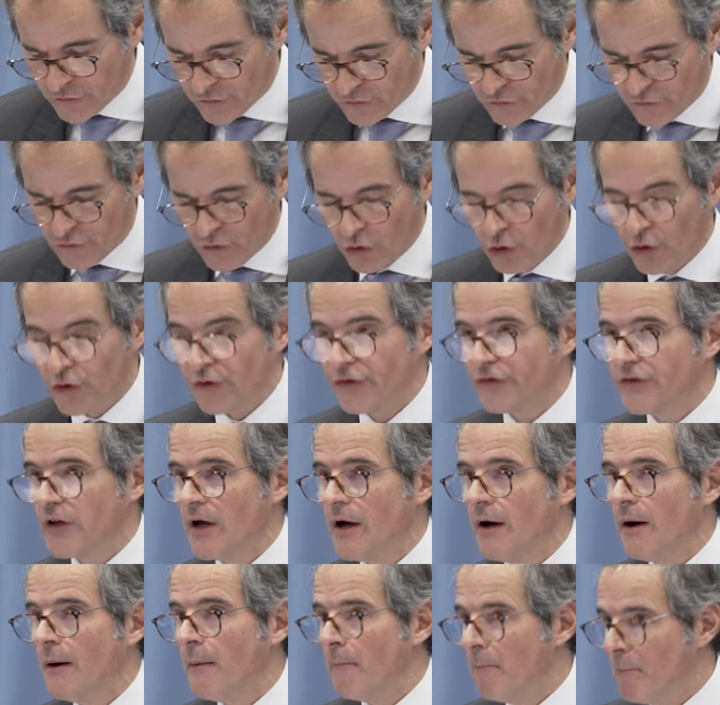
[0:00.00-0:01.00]
stores,
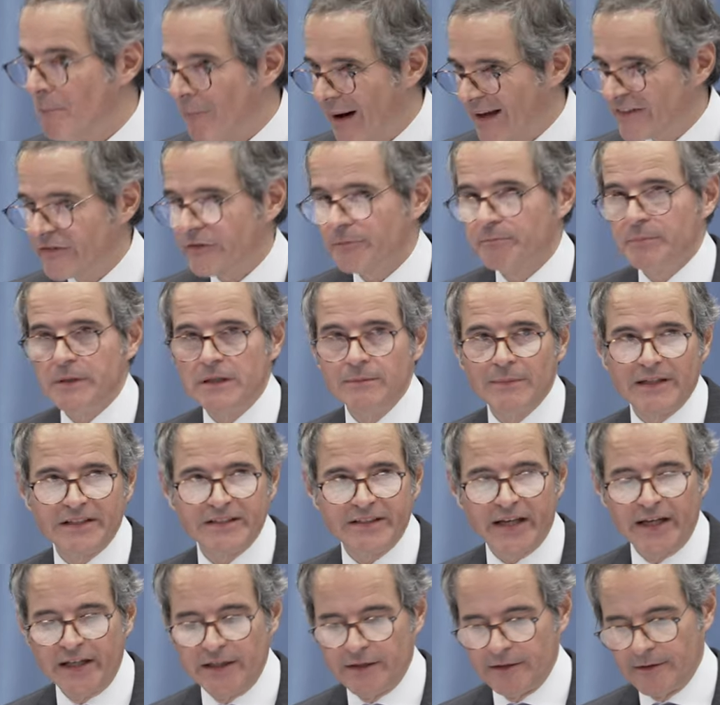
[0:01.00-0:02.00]
must be
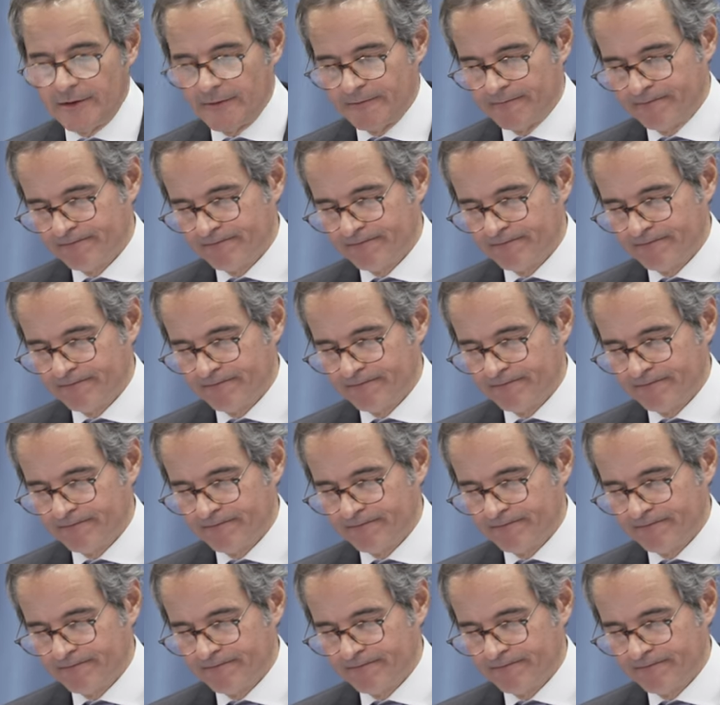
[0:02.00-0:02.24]
maintained.